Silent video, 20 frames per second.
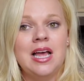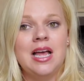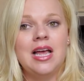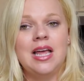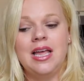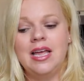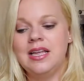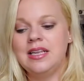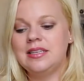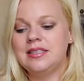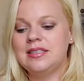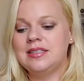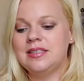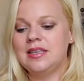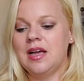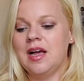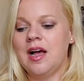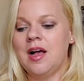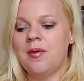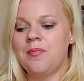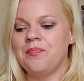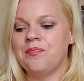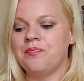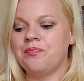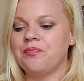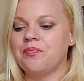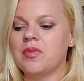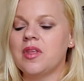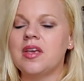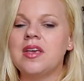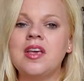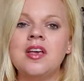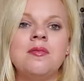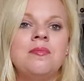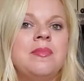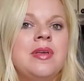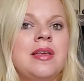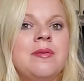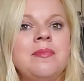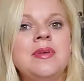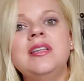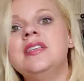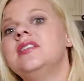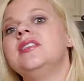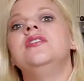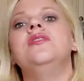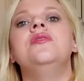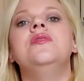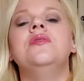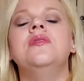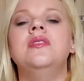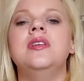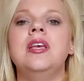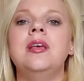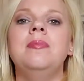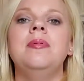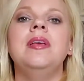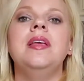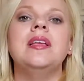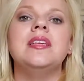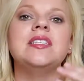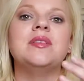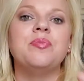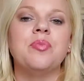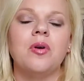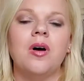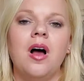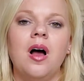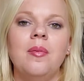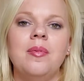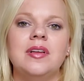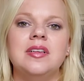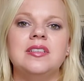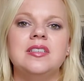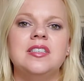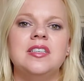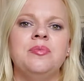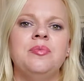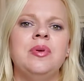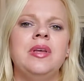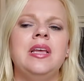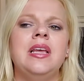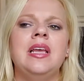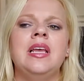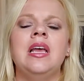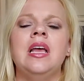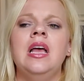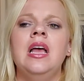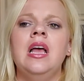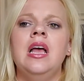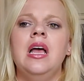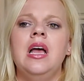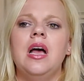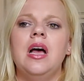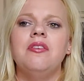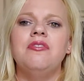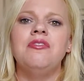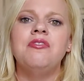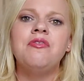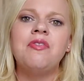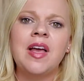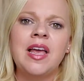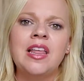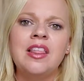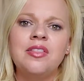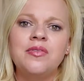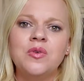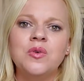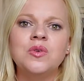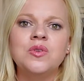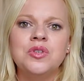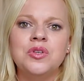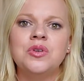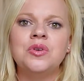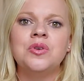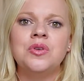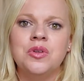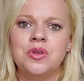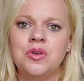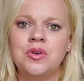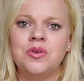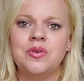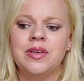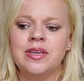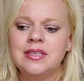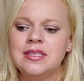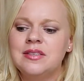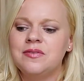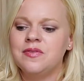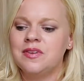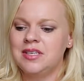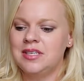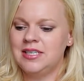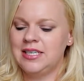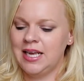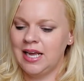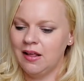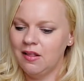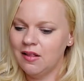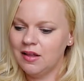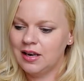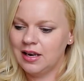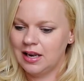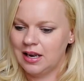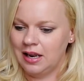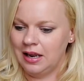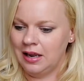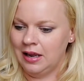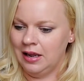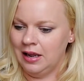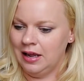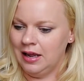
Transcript: his um, commitment to keeping his promise, to being faithful to you. His fidelity,